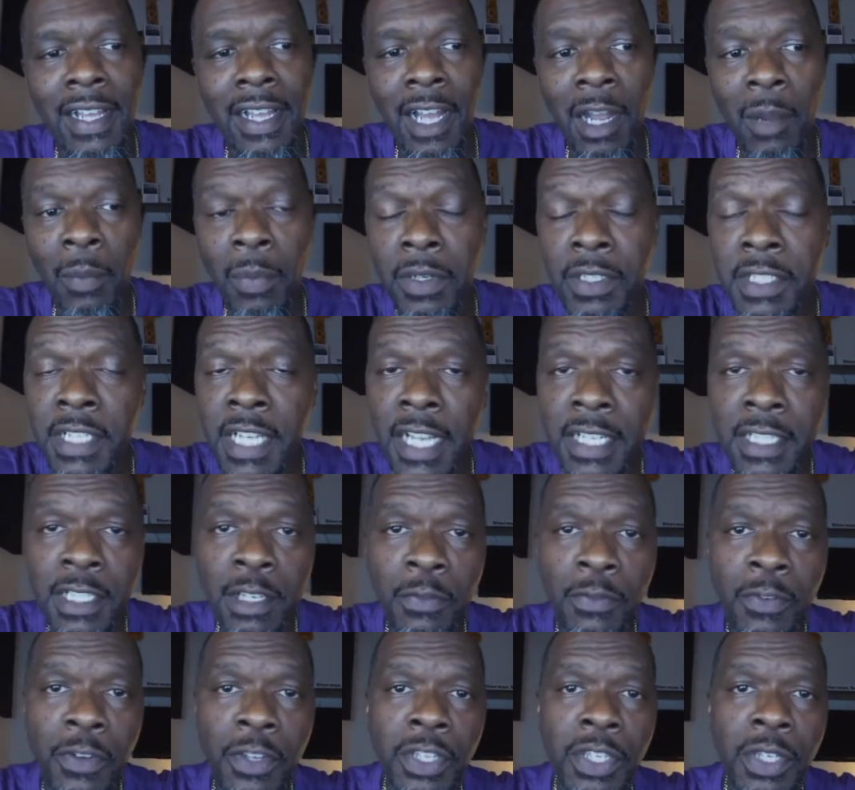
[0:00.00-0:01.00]
A protector
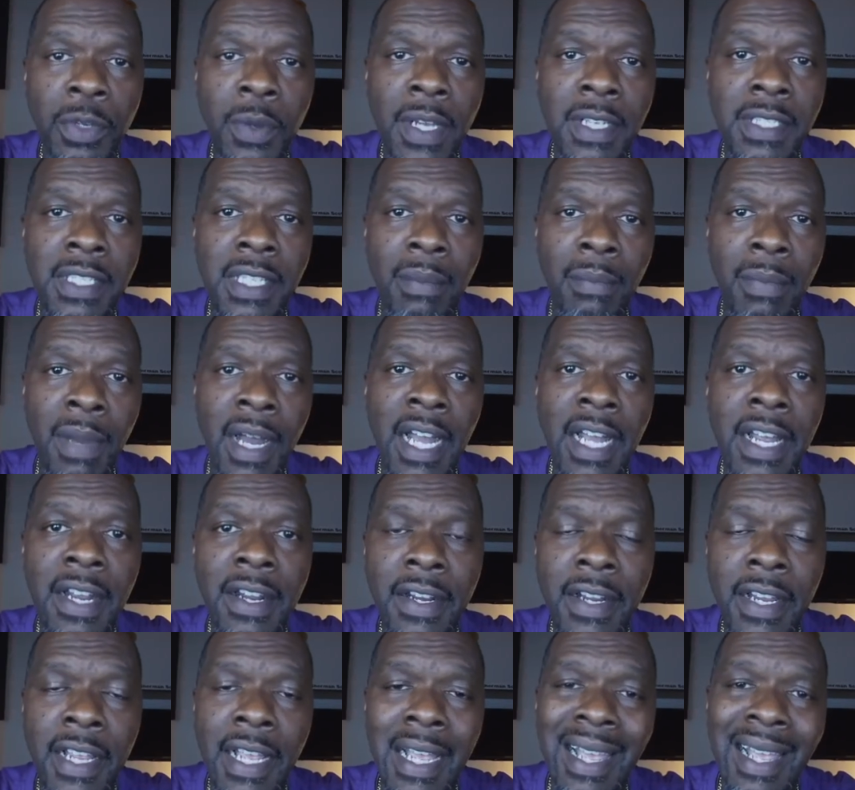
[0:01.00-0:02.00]
for you as the
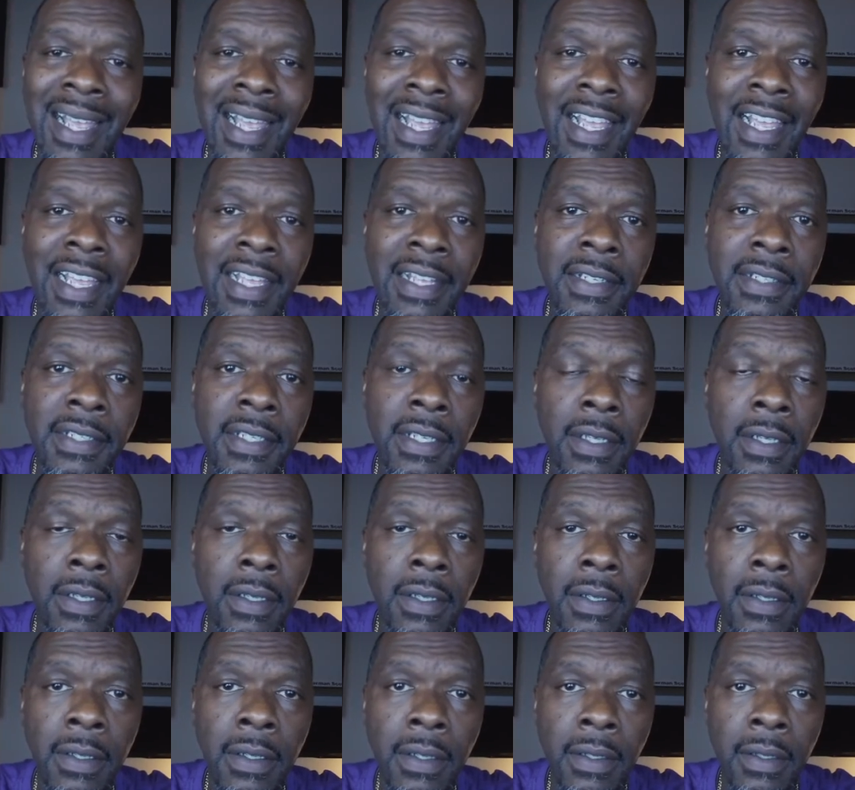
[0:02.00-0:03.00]
buyer and
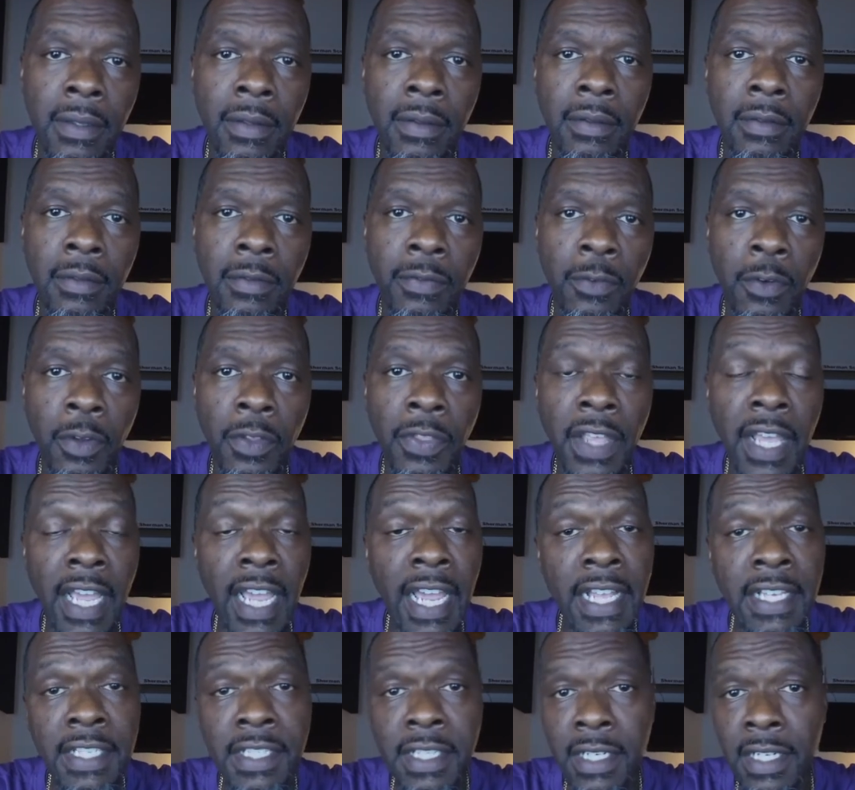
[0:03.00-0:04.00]
for the
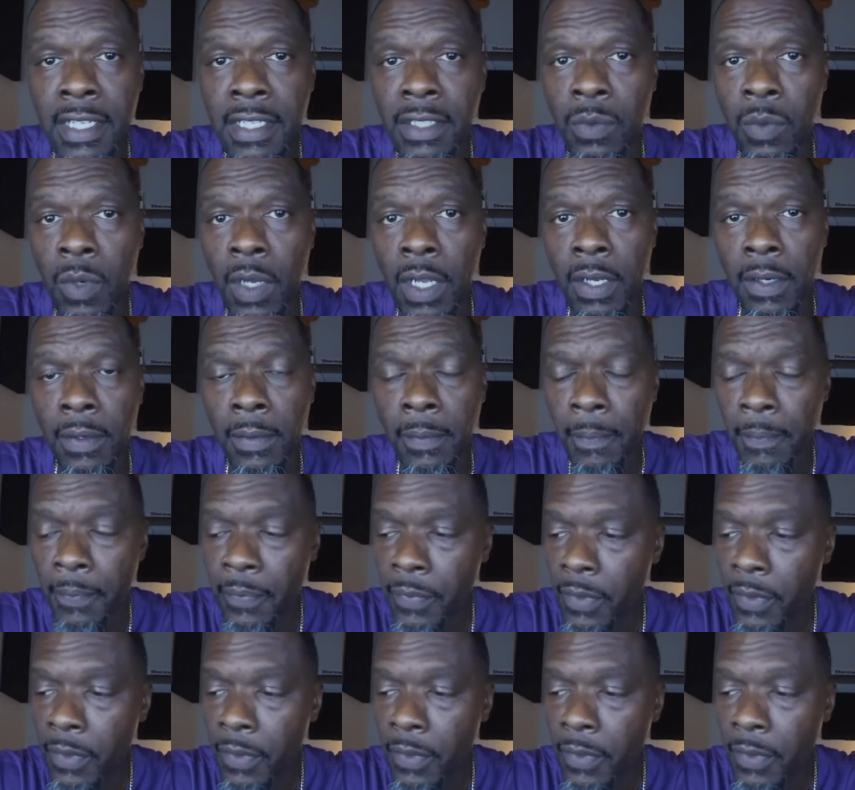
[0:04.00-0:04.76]
agent as well.